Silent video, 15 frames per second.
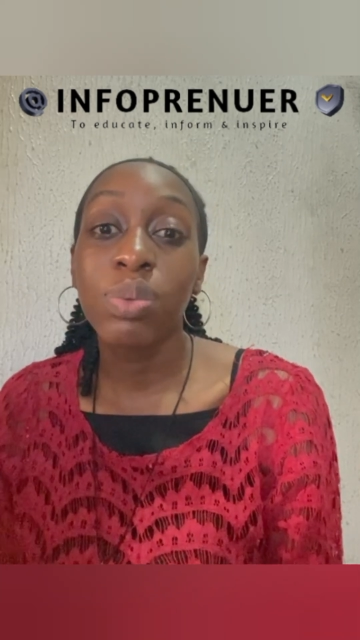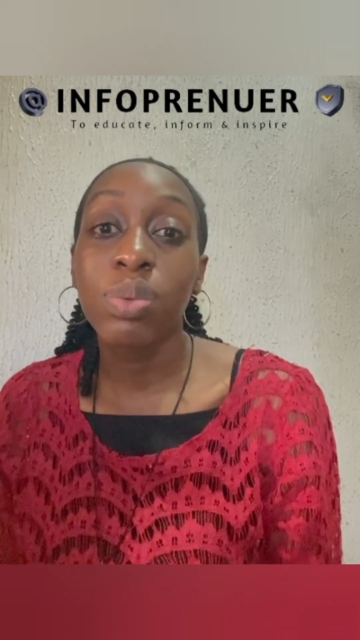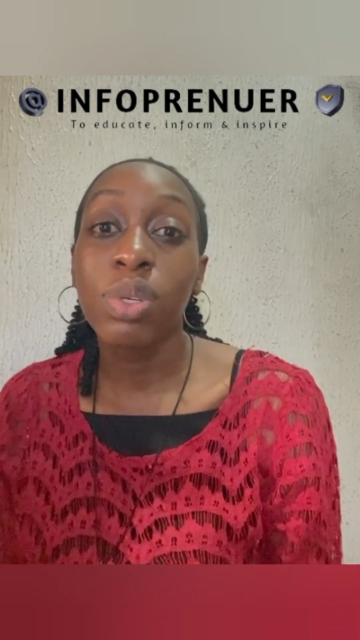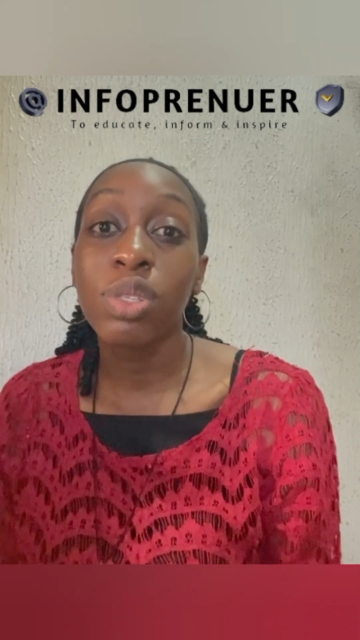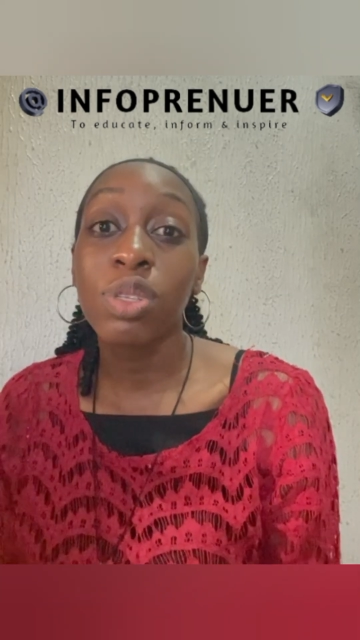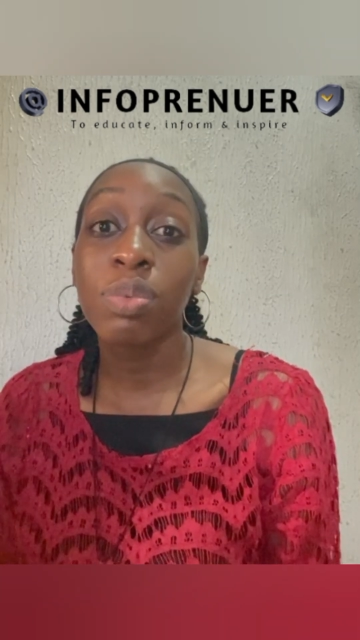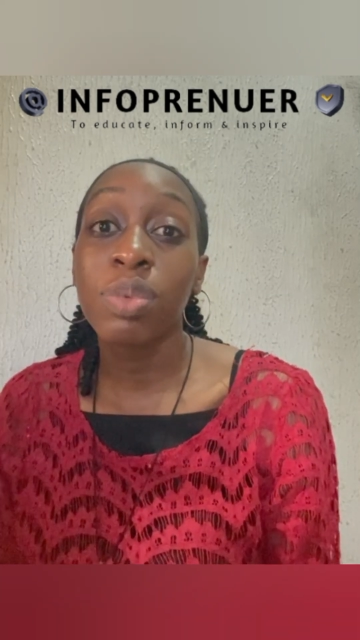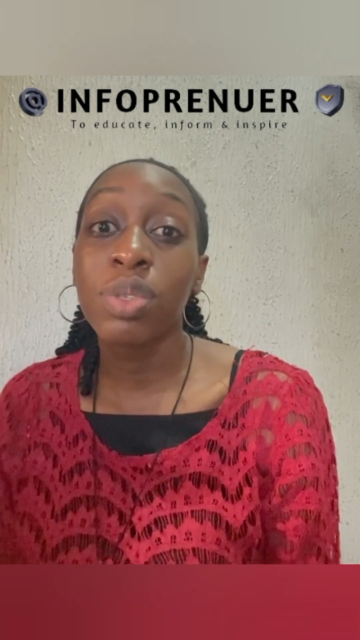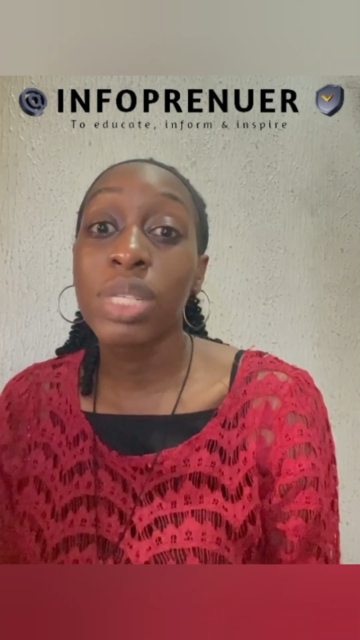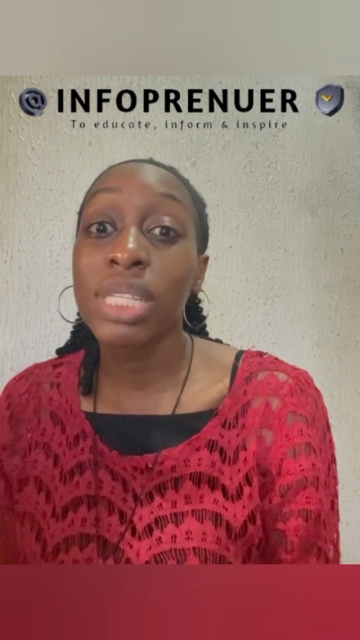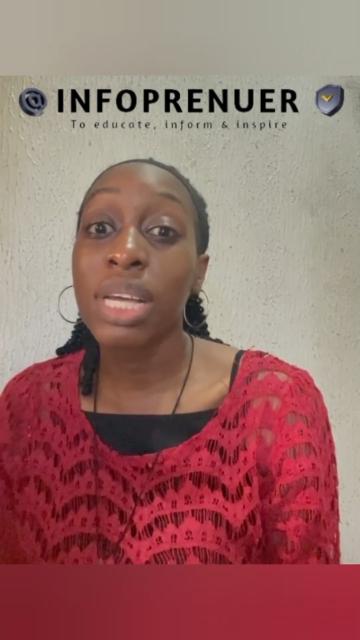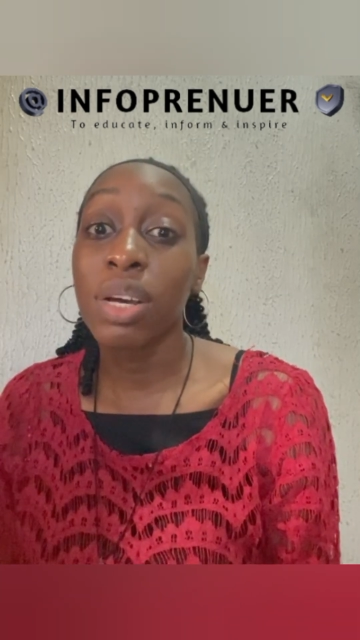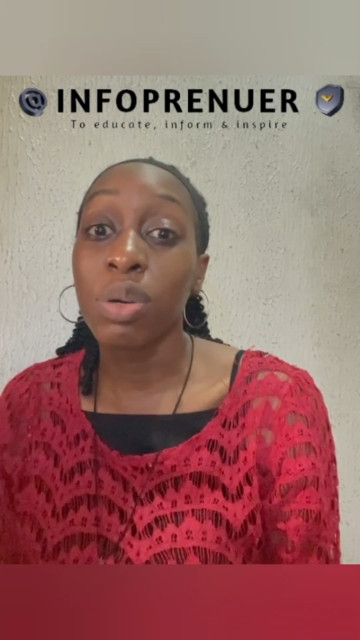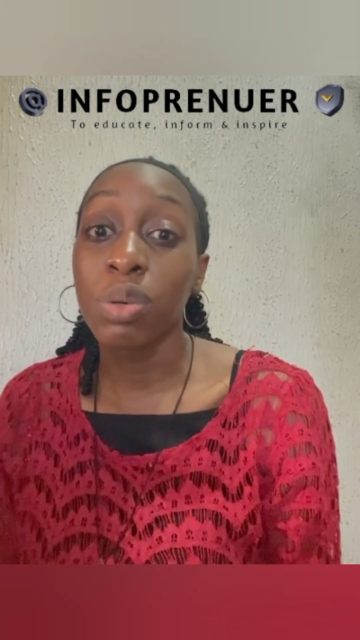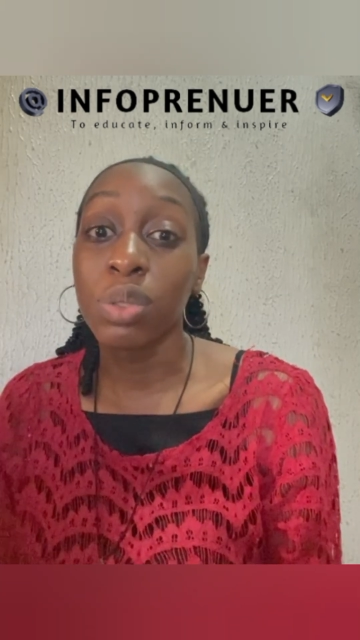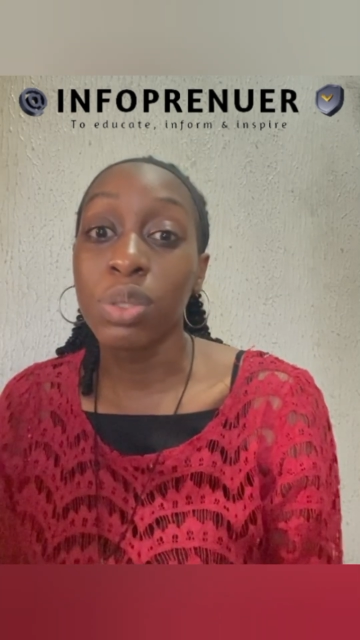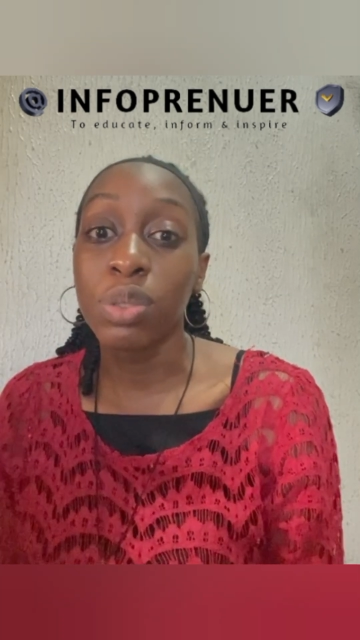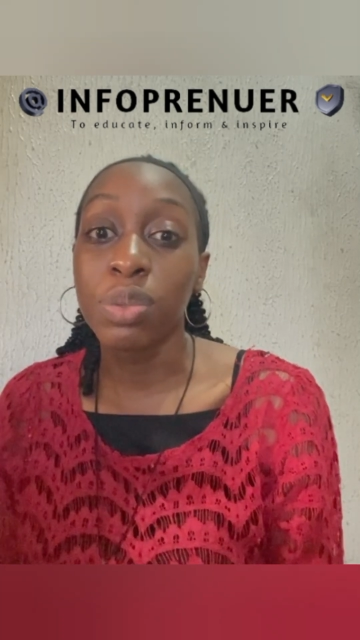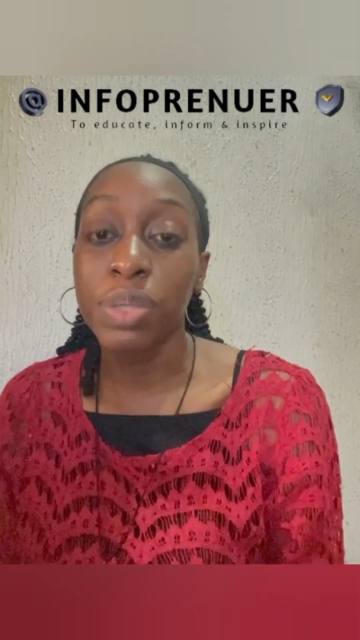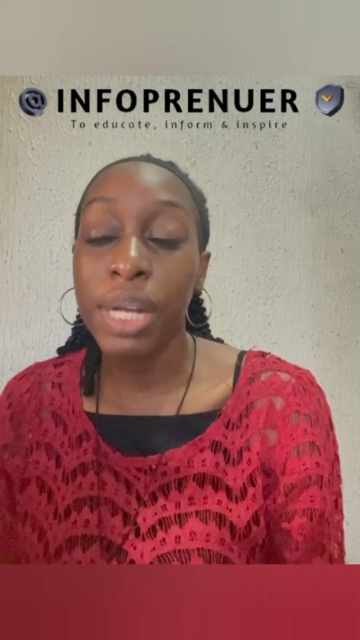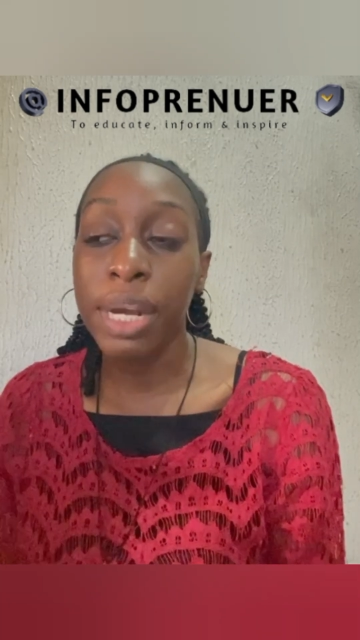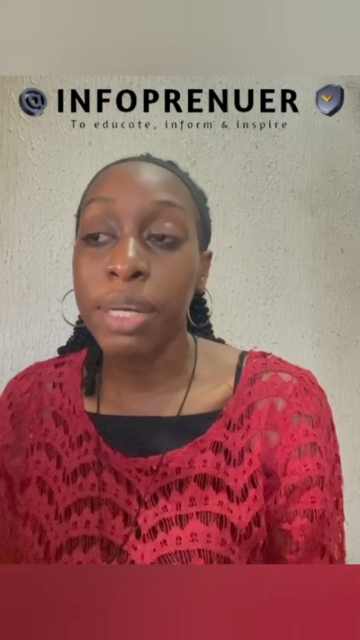We'll also be looking at
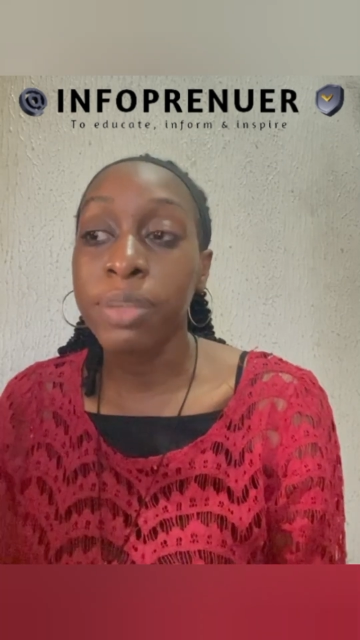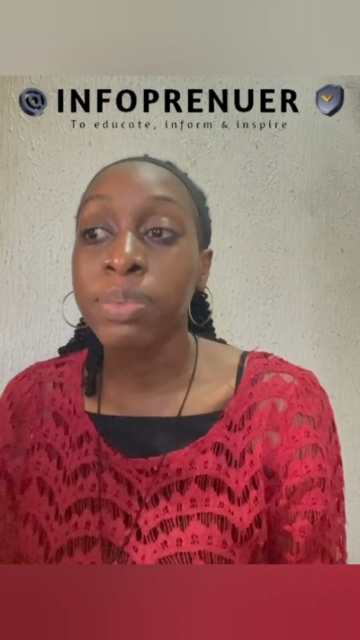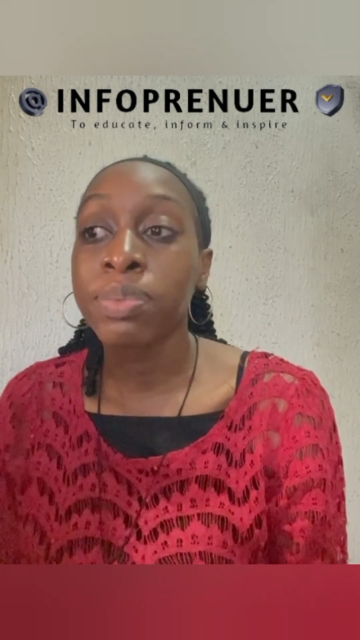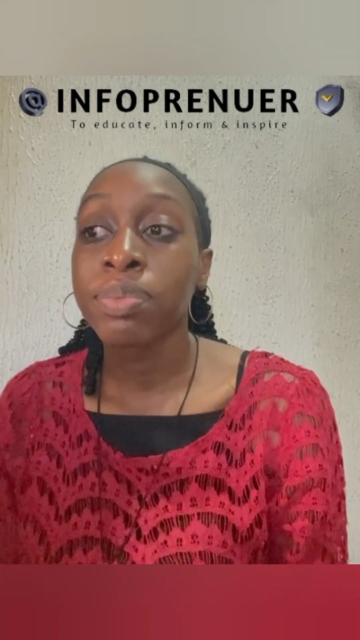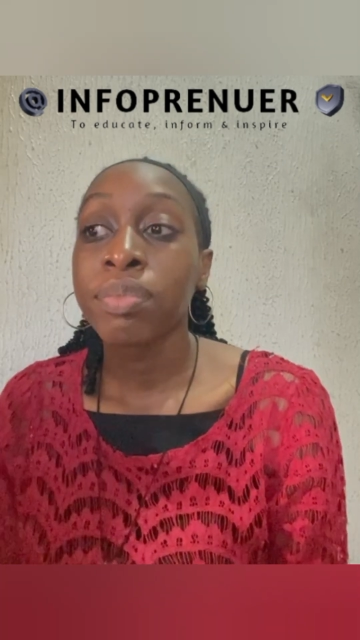gonorrhea,